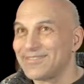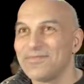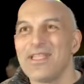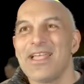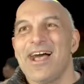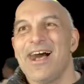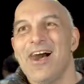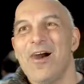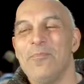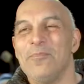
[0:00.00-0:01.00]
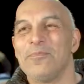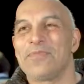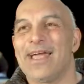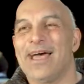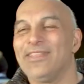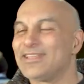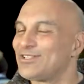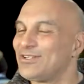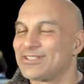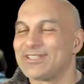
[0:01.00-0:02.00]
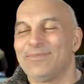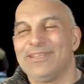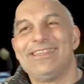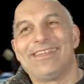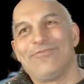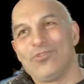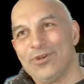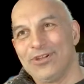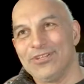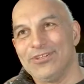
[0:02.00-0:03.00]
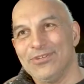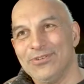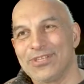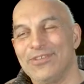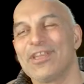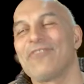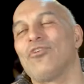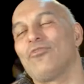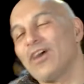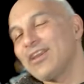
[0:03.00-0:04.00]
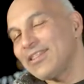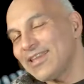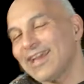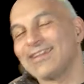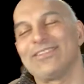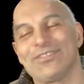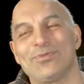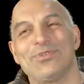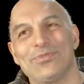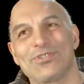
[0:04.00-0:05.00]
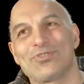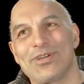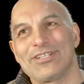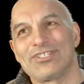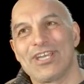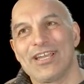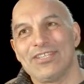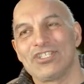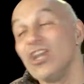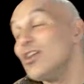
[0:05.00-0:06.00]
and that's not something that everyone can do, so therefore finding the actors was quite a challenge.